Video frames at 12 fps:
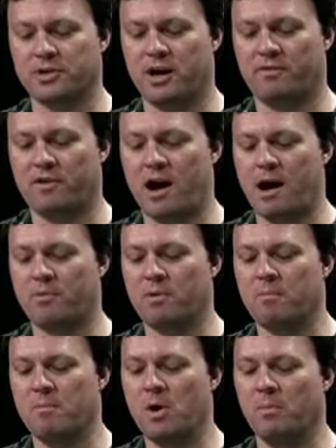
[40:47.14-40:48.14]
shows off
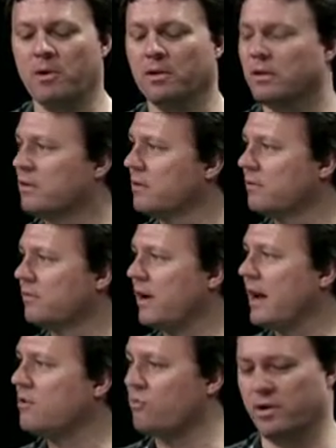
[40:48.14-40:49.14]
Opera Mobile
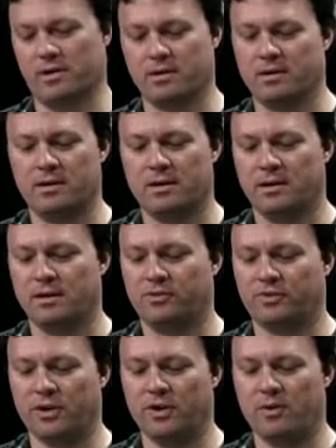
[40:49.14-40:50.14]
for Android.
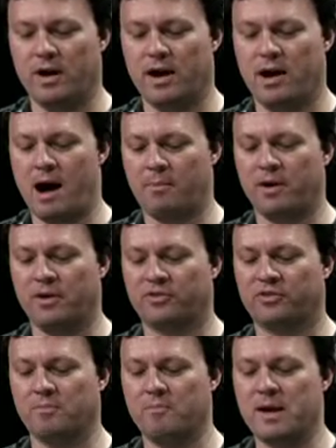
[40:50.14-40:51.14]
So
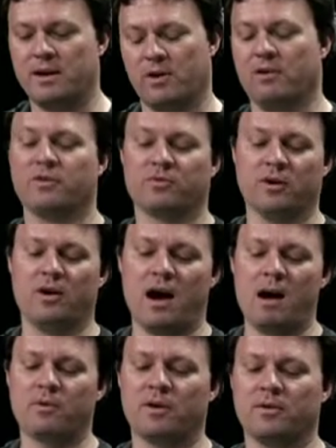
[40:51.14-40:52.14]
Opera has submitted, well,
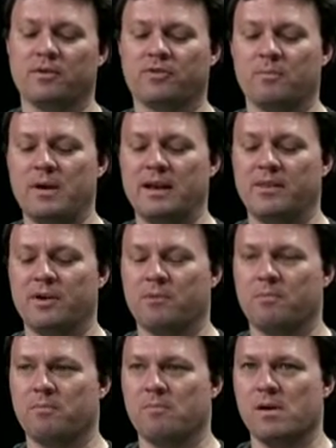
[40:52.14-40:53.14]
first of all, Opera
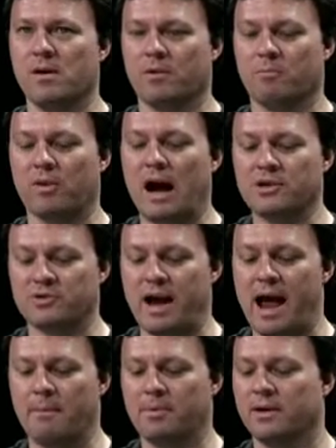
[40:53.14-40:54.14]
submitted their
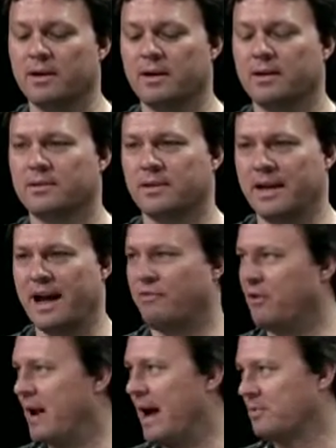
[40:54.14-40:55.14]
browser app to
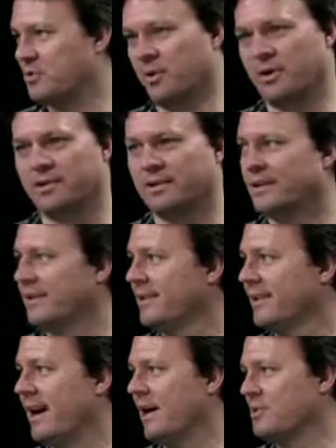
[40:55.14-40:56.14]
the iPhone App Store.
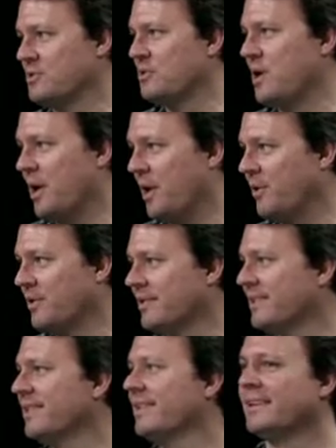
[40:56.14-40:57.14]
Now, as you
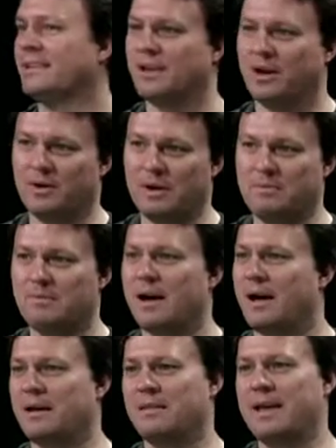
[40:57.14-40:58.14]
know,
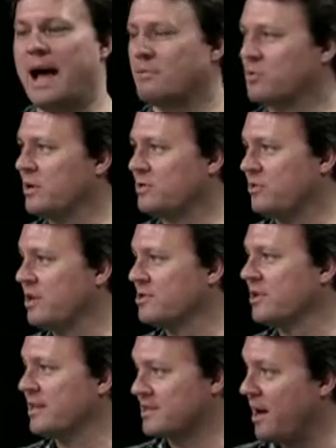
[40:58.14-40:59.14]
the App Store
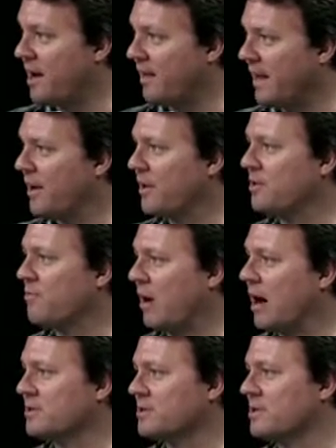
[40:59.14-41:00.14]
traditionally has not allowed
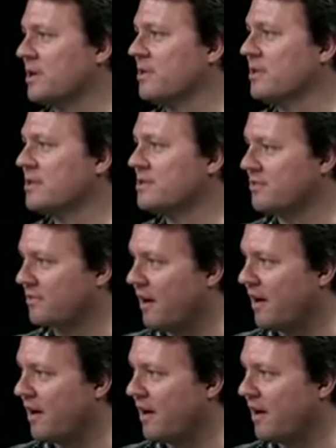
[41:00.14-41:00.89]
other browsers other than